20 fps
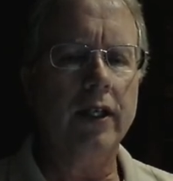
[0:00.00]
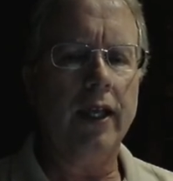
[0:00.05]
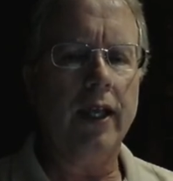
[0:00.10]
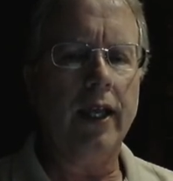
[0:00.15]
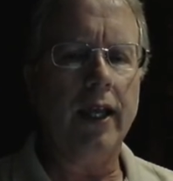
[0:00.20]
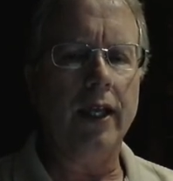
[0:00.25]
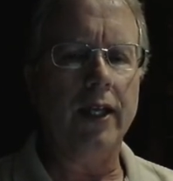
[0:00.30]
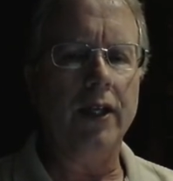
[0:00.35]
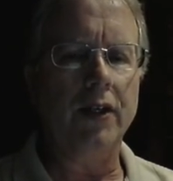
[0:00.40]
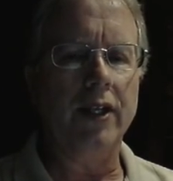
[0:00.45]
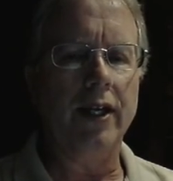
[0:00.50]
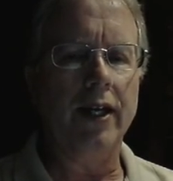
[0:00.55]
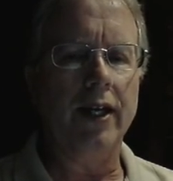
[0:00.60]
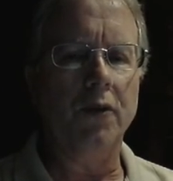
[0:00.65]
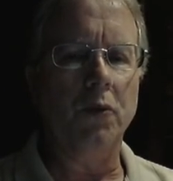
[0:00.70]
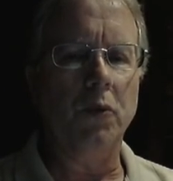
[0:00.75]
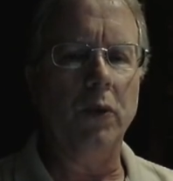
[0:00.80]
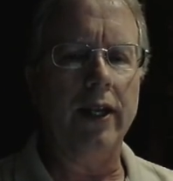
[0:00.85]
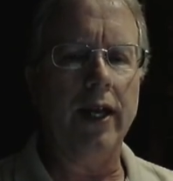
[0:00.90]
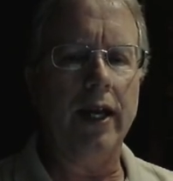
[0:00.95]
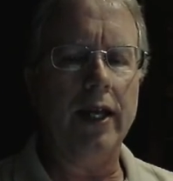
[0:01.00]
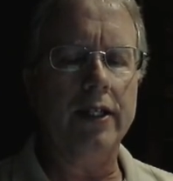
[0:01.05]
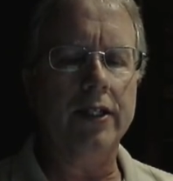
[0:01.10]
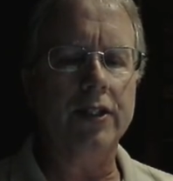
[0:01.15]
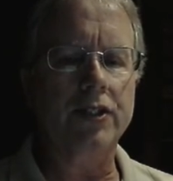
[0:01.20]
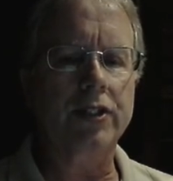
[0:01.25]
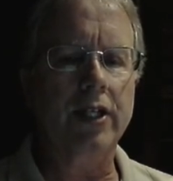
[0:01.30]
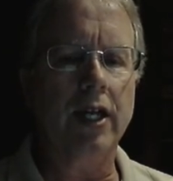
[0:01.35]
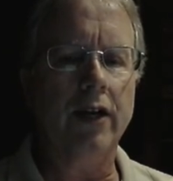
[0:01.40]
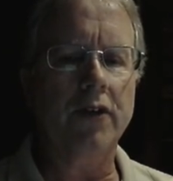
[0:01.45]
And when I
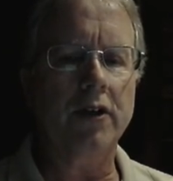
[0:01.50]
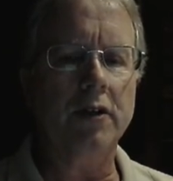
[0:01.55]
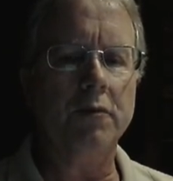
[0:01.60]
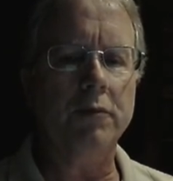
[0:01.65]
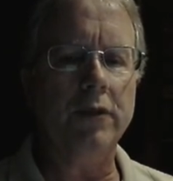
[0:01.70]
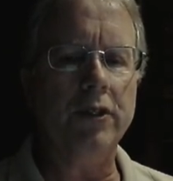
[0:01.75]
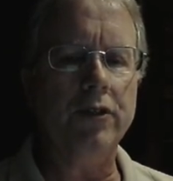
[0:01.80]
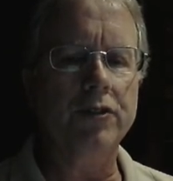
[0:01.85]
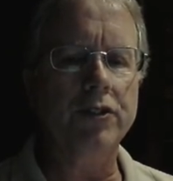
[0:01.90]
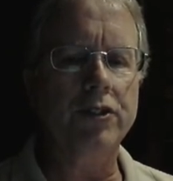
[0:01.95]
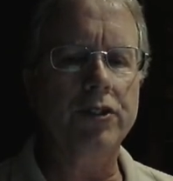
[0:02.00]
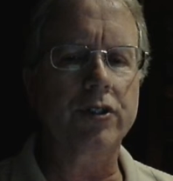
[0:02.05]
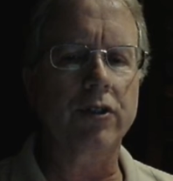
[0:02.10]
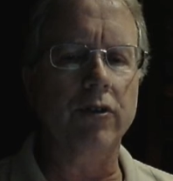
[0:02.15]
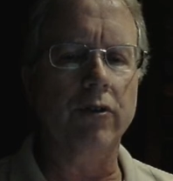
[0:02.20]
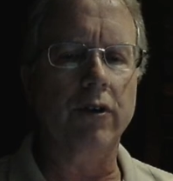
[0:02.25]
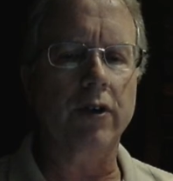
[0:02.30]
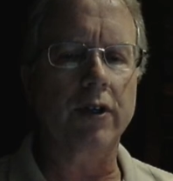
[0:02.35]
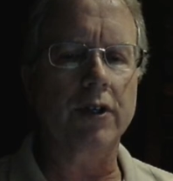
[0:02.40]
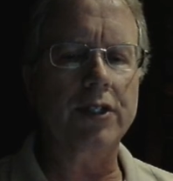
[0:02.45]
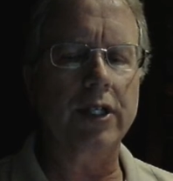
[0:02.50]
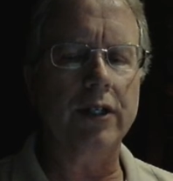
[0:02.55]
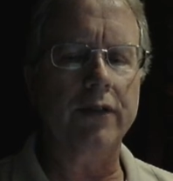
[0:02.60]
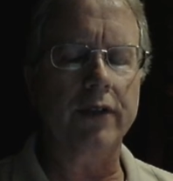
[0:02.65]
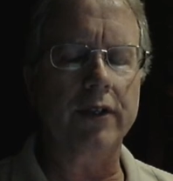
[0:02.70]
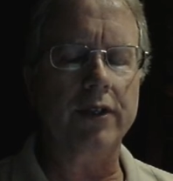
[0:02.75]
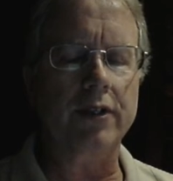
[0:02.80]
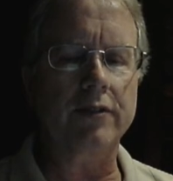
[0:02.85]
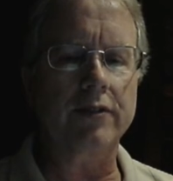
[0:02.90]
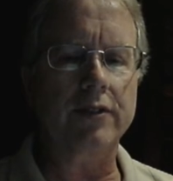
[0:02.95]
discovered
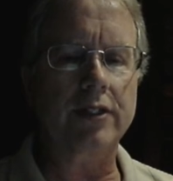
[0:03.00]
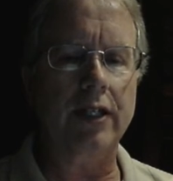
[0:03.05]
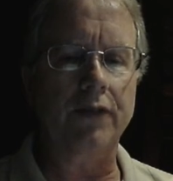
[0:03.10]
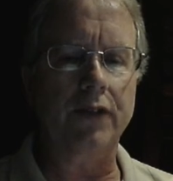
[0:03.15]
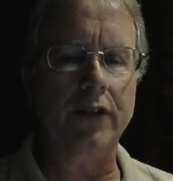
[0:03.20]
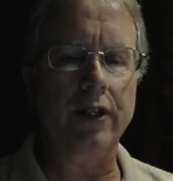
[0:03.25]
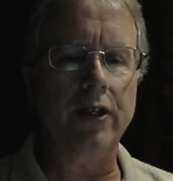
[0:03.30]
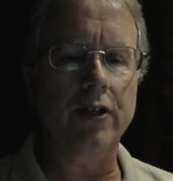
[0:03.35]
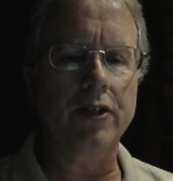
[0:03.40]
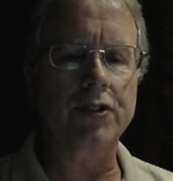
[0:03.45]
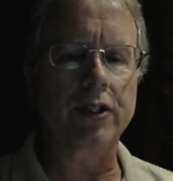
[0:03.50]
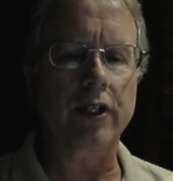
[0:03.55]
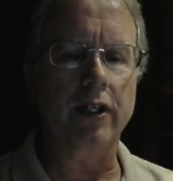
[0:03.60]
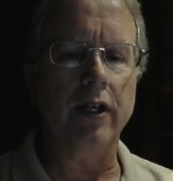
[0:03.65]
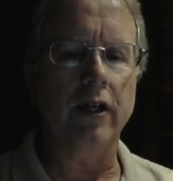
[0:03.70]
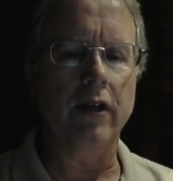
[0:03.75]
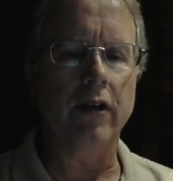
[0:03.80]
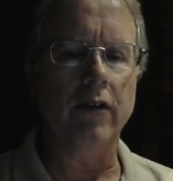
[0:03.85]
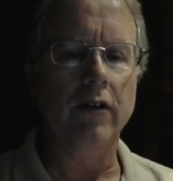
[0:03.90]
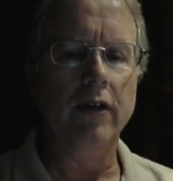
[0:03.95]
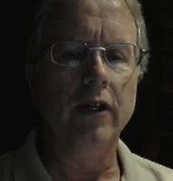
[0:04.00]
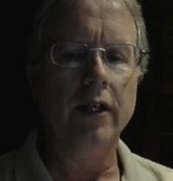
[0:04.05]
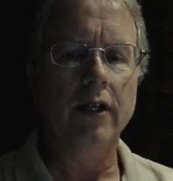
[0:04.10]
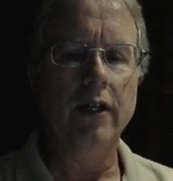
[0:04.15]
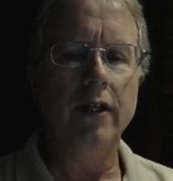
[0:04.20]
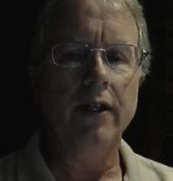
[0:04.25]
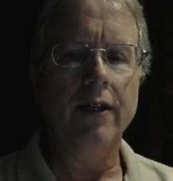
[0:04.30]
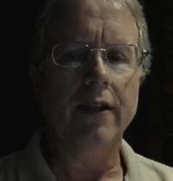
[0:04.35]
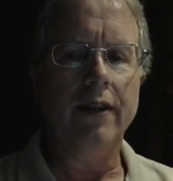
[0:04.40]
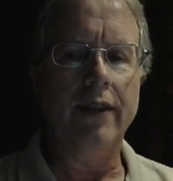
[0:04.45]
MuseScore several years ago,
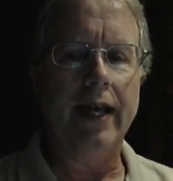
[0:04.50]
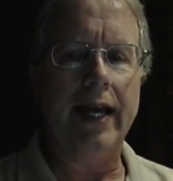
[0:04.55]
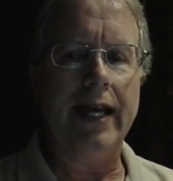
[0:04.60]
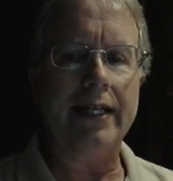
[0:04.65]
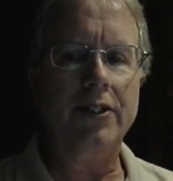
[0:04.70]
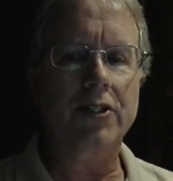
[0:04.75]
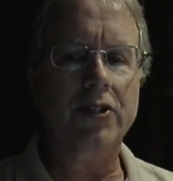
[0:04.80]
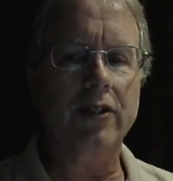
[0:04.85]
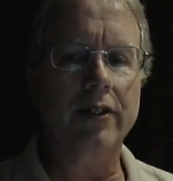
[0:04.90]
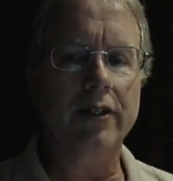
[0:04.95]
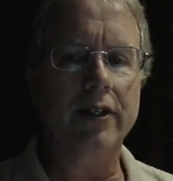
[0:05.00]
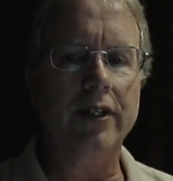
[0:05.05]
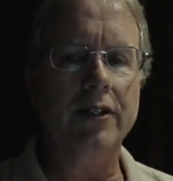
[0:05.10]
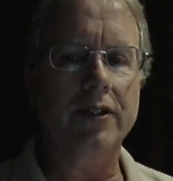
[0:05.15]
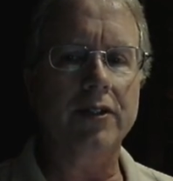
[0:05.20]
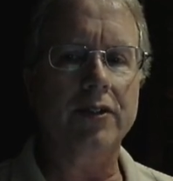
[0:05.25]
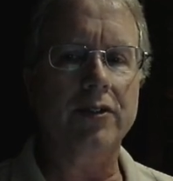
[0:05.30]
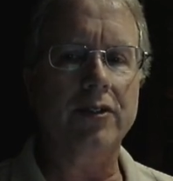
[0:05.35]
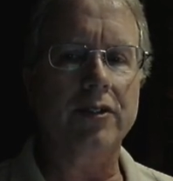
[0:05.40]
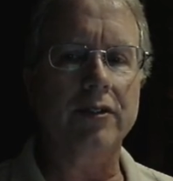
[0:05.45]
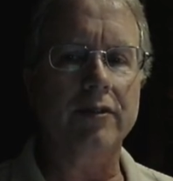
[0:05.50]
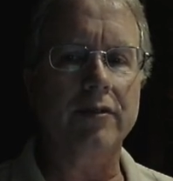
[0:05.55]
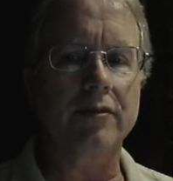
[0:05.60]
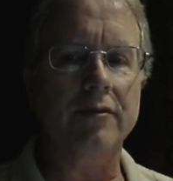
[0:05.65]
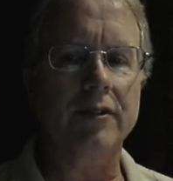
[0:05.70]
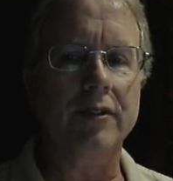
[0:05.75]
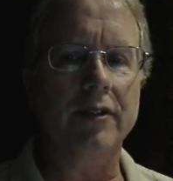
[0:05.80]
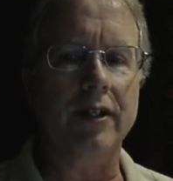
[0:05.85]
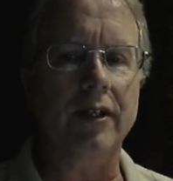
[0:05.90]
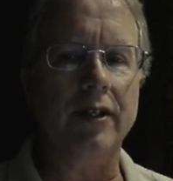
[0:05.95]
that turned
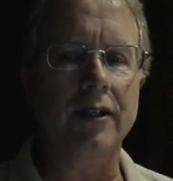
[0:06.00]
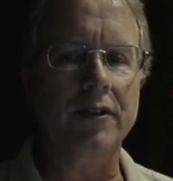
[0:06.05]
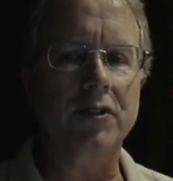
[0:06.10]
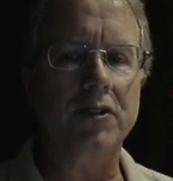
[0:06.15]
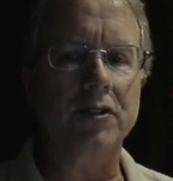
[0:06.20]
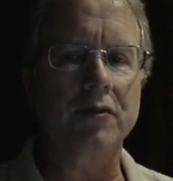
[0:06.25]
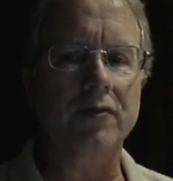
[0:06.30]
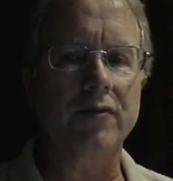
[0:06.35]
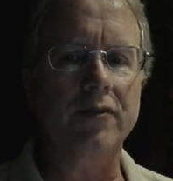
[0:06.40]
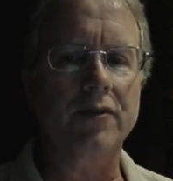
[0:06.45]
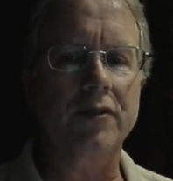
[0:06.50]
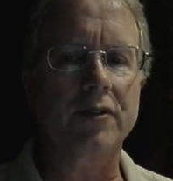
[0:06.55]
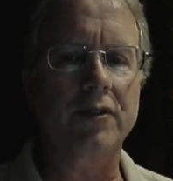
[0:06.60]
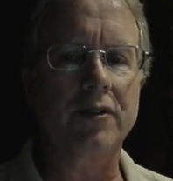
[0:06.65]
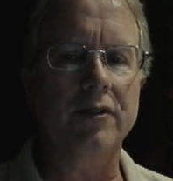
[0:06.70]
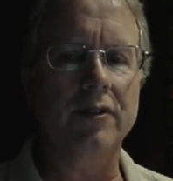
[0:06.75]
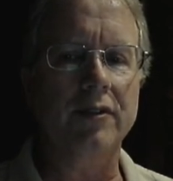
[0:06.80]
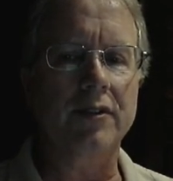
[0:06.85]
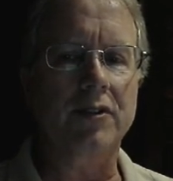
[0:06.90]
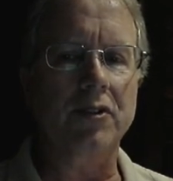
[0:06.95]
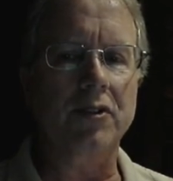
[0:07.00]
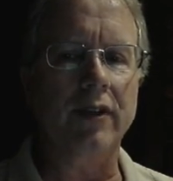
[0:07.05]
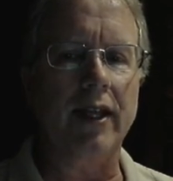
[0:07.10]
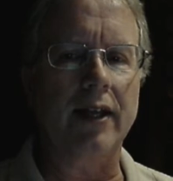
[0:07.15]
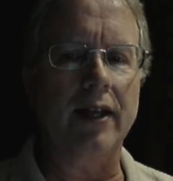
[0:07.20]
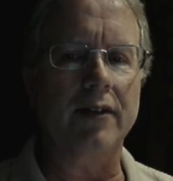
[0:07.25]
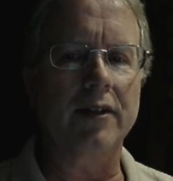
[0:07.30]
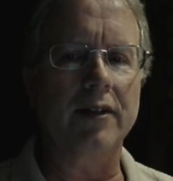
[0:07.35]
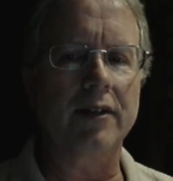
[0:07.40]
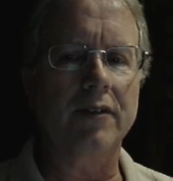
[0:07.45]
into to
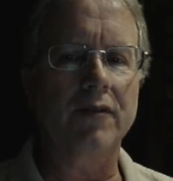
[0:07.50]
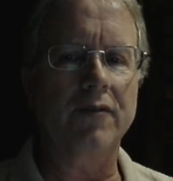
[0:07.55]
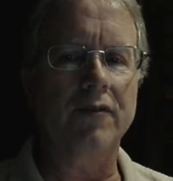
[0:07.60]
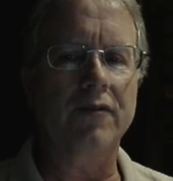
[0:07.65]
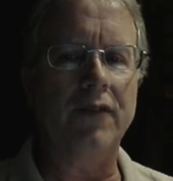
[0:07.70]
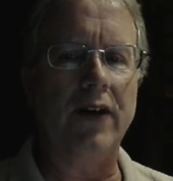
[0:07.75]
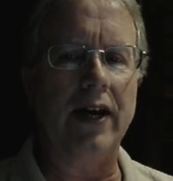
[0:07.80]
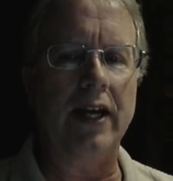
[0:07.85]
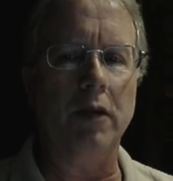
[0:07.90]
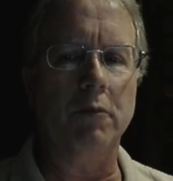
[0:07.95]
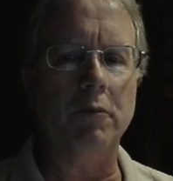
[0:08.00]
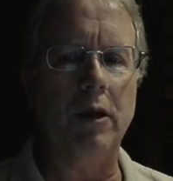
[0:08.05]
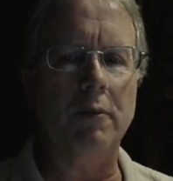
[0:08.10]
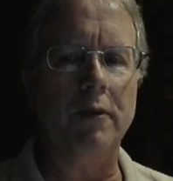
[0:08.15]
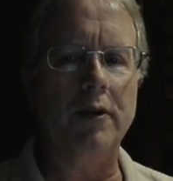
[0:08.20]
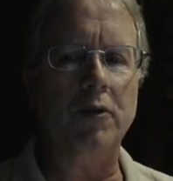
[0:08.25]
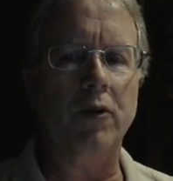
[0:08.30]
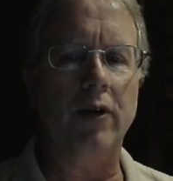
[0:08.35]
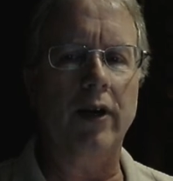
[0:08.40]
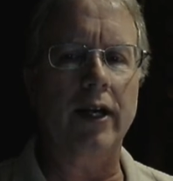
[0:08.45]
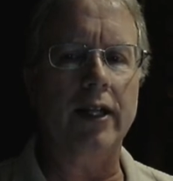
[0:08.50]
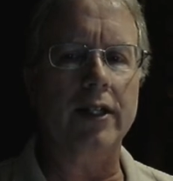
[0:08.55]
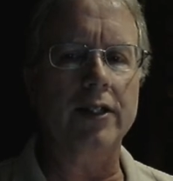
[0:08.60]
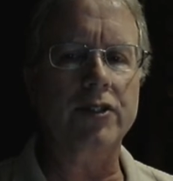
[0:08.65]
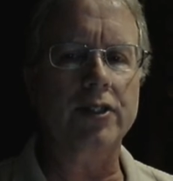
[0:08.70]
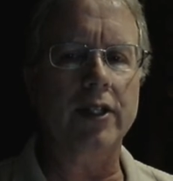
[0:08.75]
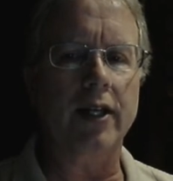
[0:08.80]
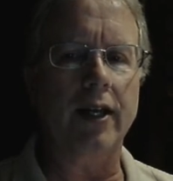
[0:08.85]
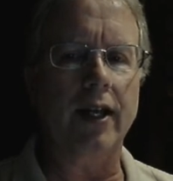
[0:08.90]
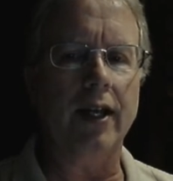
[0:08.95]
that final moment where I could
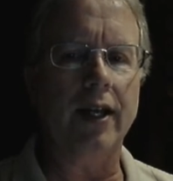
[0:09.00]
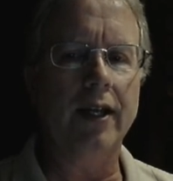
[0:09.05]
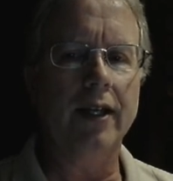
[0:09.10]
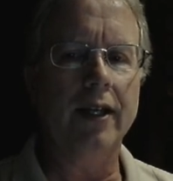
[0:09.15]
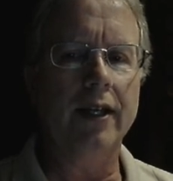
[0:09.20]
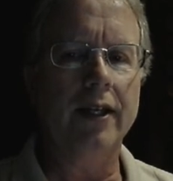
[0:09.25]
say,